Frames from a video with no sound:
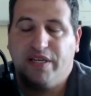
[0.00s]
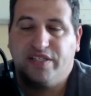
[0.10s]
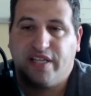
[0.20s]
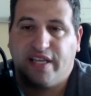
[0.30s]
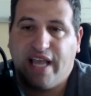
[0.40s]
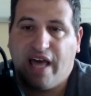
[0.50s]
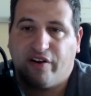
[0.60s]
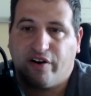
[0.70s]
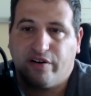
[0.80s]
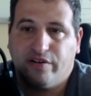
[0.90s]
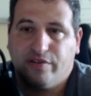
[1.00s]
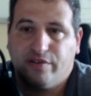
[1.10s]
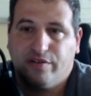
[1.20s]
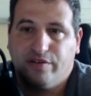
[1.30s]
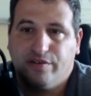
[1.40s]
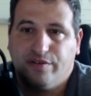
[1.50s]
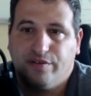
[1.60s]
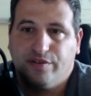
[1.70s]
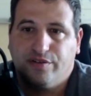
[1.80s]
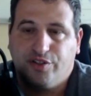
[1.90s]
to piece together,
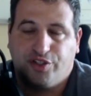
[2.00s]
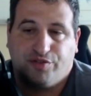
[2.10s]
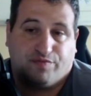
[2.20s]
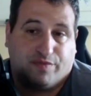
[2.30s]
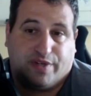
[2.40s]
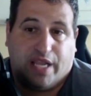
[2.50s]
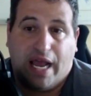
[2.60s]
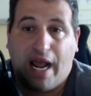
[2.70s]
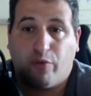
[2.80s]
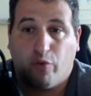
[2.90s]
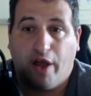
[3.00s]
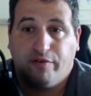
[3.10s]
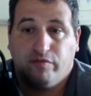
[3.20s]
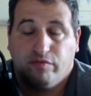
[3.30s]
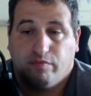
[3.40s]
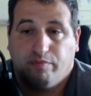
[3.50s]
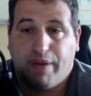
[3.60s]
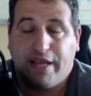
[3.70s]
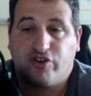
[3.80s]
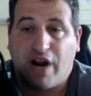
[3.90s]
can I run
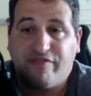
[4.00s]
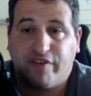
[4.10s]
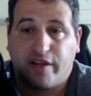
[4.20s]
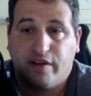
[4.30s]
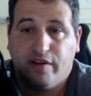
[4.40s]
paid traffic?